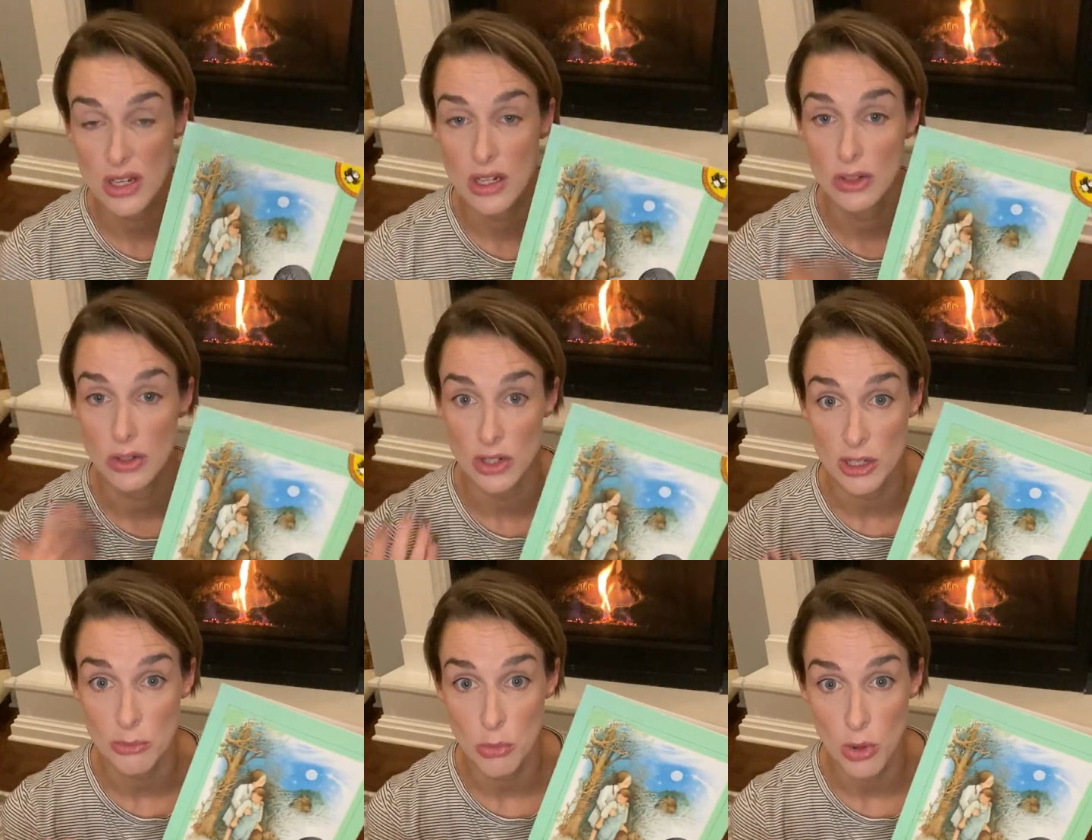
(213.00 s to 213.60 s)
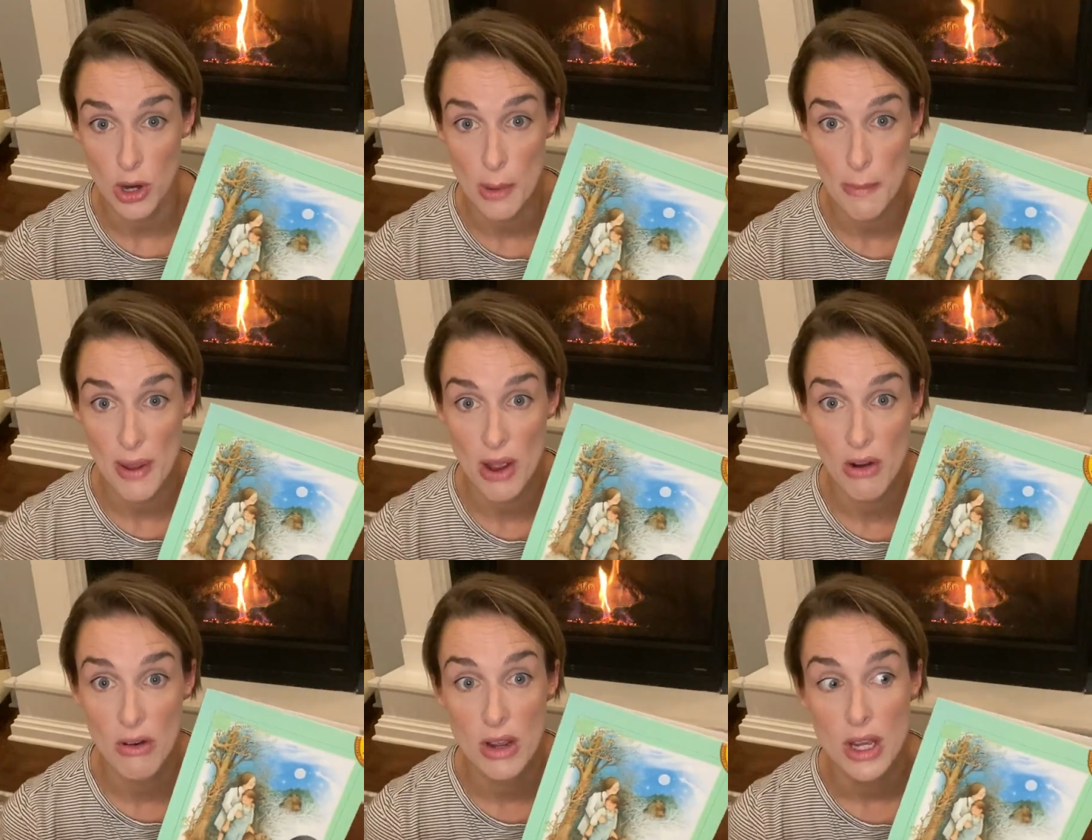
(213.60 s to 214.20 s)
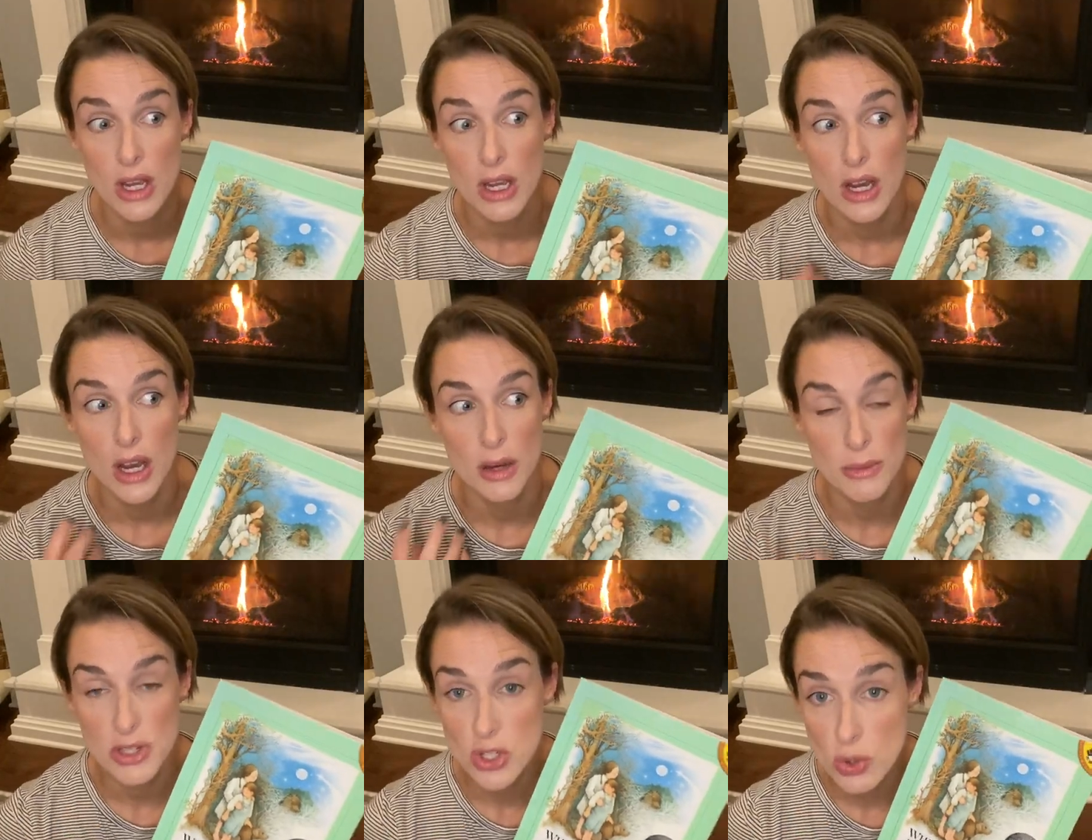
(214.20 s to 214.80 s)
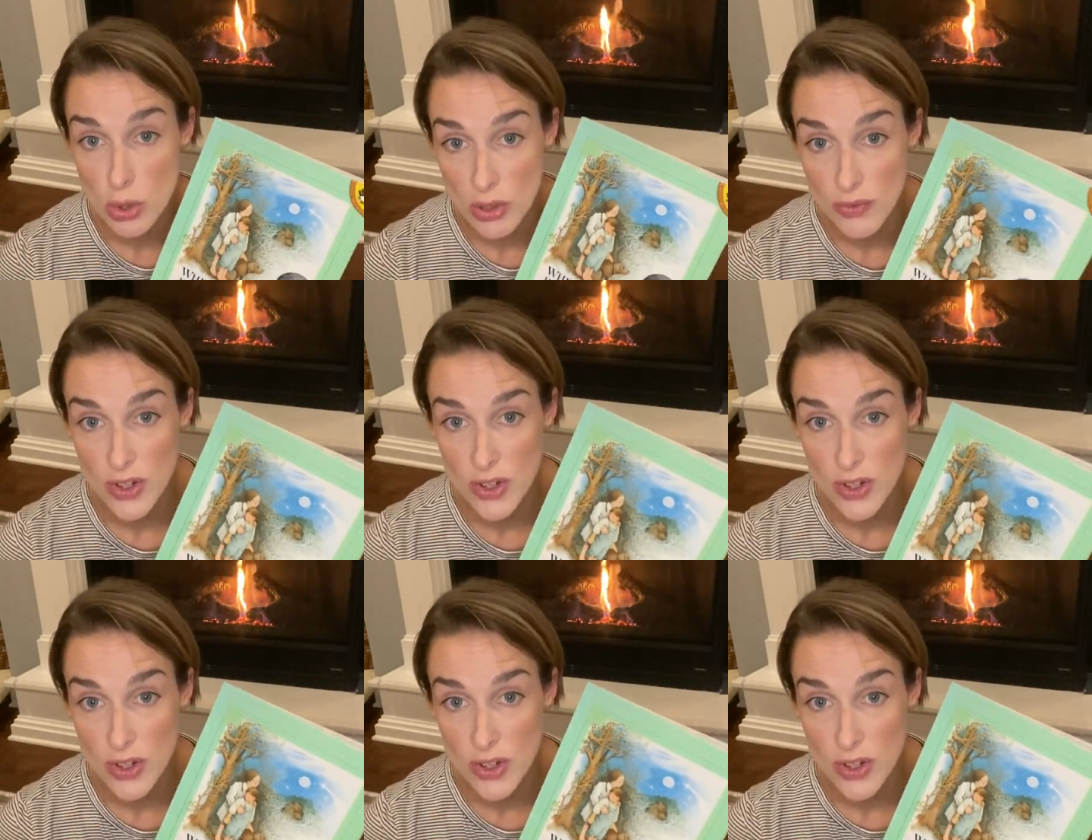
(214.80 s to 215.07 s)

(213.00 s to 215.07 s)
in learning more about historic